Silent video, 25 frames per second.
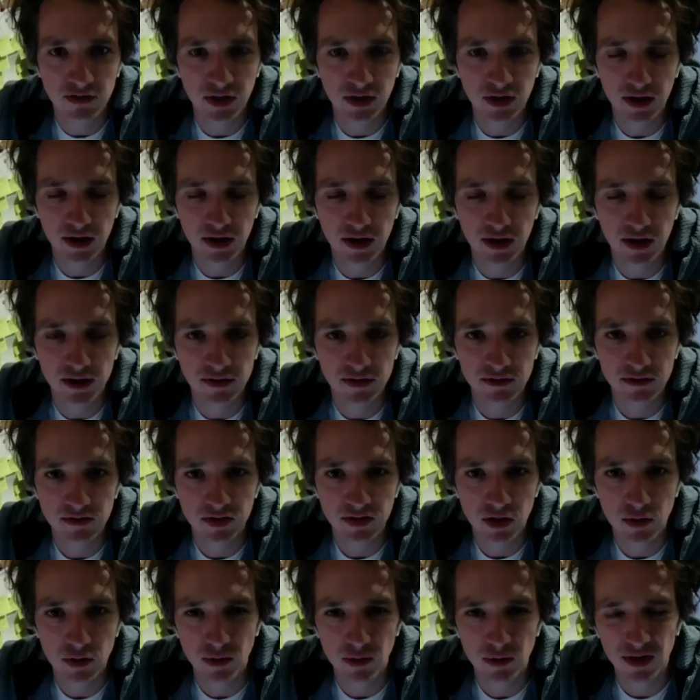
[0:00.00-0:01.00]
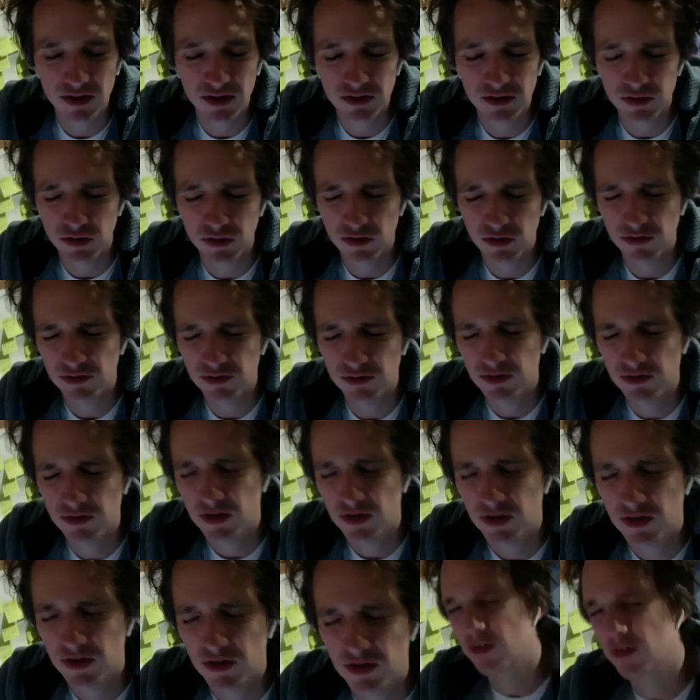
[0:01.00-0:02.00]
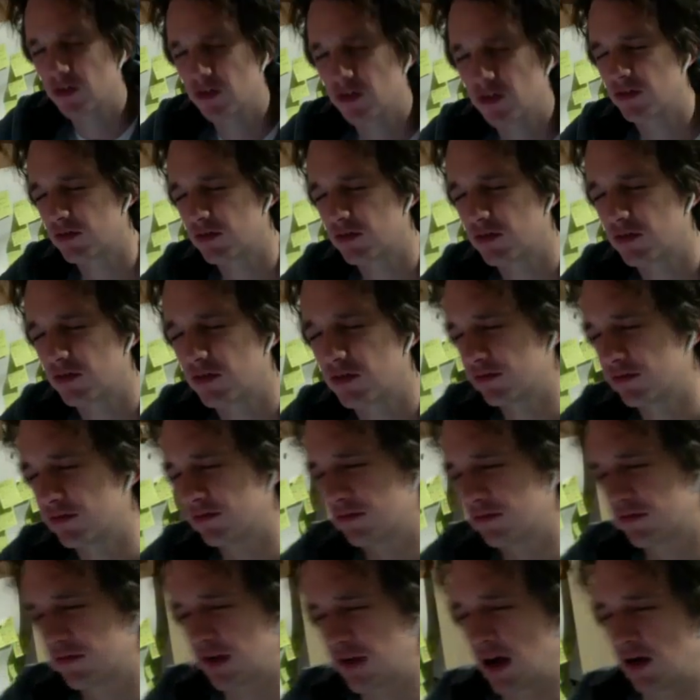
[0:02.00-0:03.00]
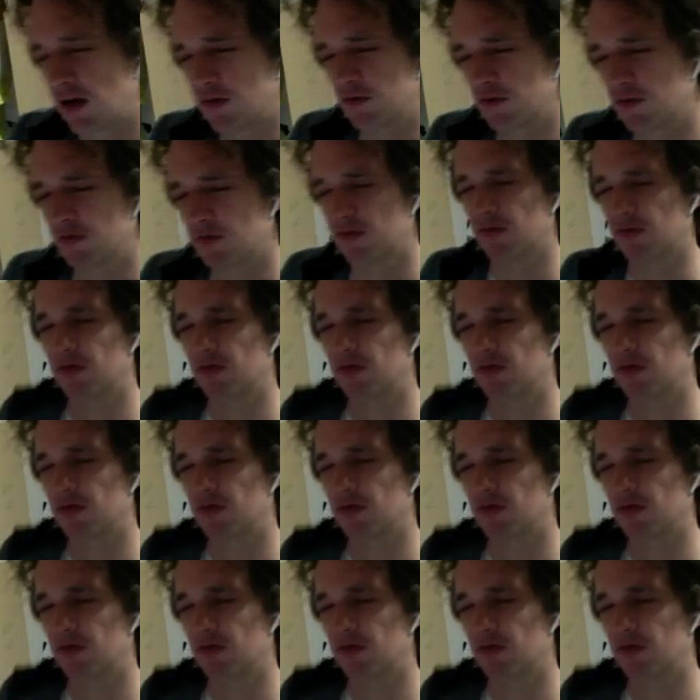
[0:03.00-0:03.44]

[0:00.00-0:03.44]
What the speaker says: of like nowhere, sort of just down,